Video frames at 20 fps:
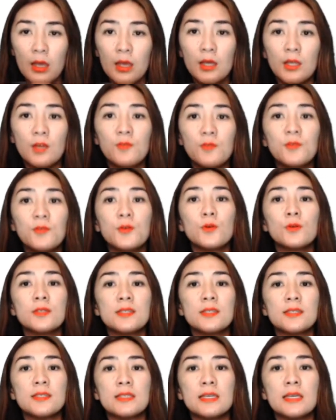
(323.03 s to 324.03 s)
If you
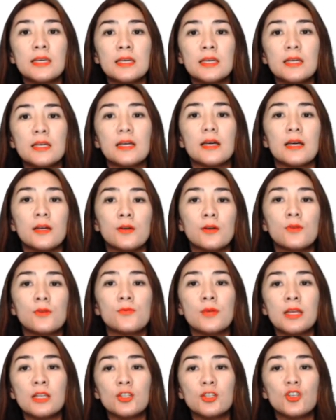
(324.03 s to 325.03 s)
see a
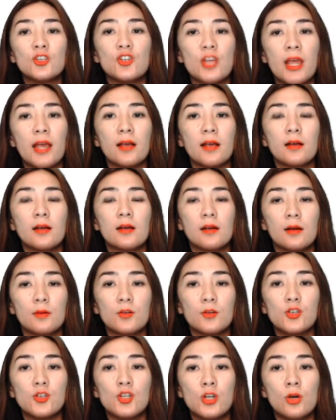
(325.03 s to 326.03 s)
green check
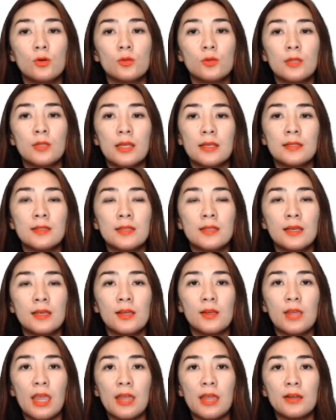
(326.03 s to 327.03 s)
shown in the
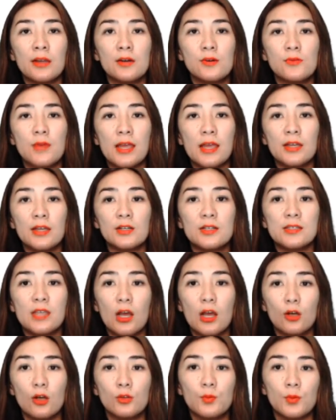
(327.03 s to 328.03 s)
GatorGrader's
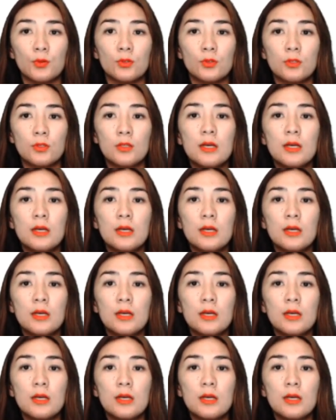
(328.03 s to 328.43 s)
output,